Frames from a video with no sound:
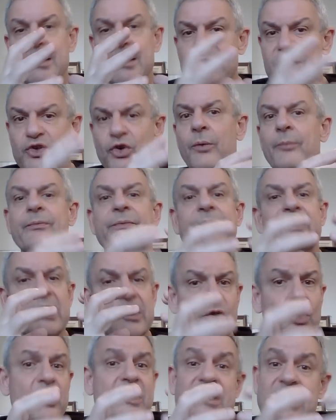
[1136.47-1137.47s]
So
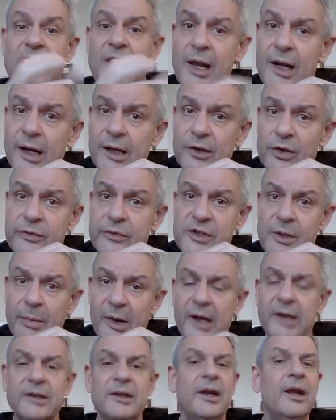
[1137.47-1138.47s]
there's always an island of
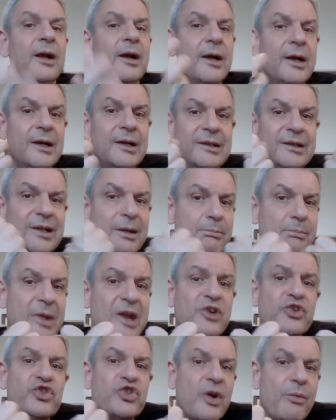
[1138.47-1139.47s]
stability.
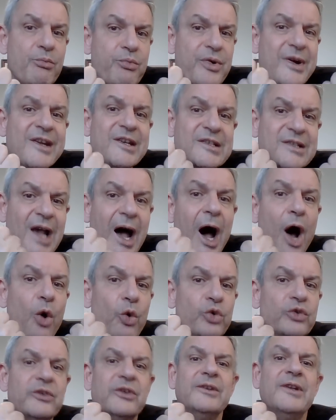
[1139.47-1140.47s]
Dementia brings
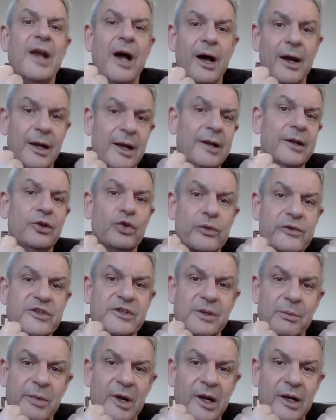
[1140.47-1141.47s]
out the island of
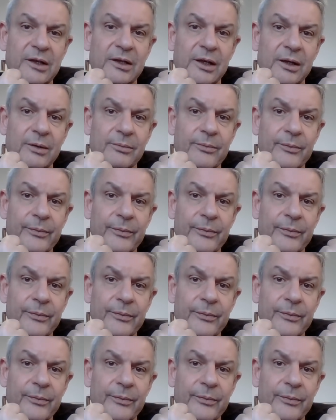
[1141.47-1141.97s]
stability.